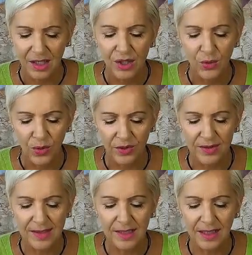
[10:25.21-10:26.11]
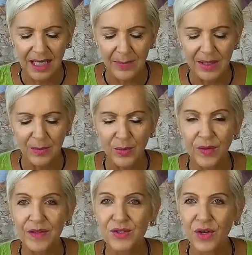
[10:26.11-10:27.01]
You won't see it coming, but
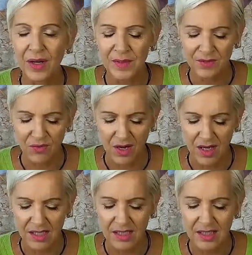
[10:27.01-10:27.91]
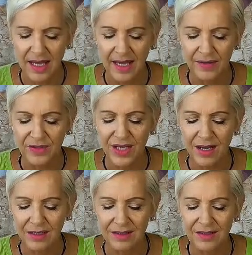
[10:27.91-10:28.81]
when the time is right, out of
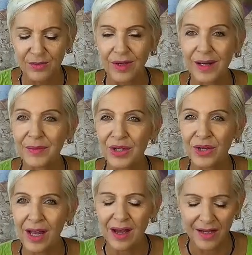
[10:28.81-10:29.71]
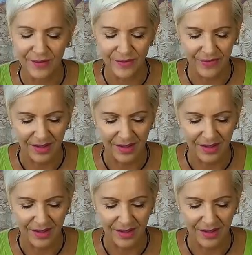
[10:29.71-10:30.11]
darkness will come new life.